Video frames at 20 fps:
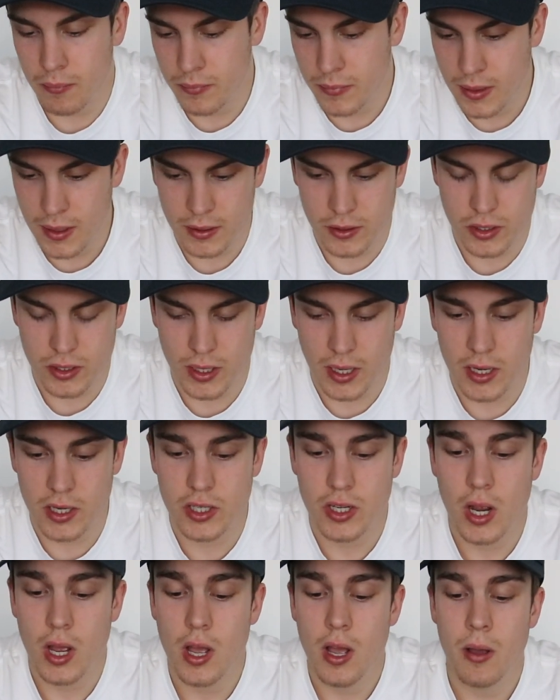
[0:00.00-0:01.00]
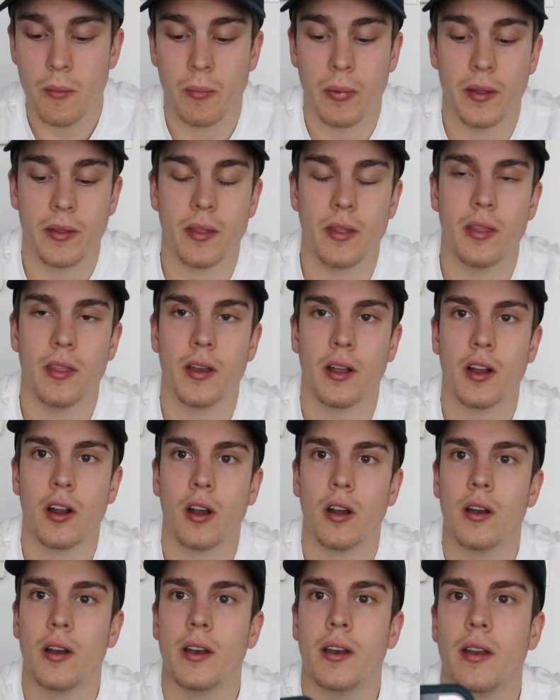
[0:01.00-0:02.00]
Things change, but the
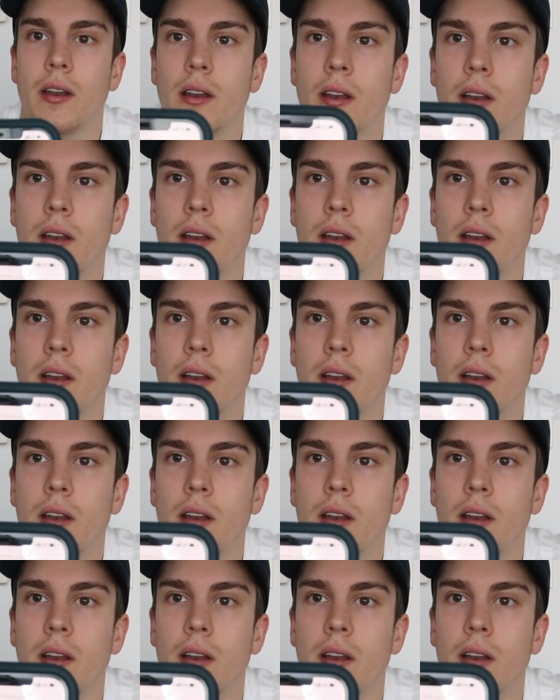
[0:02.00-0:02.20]
current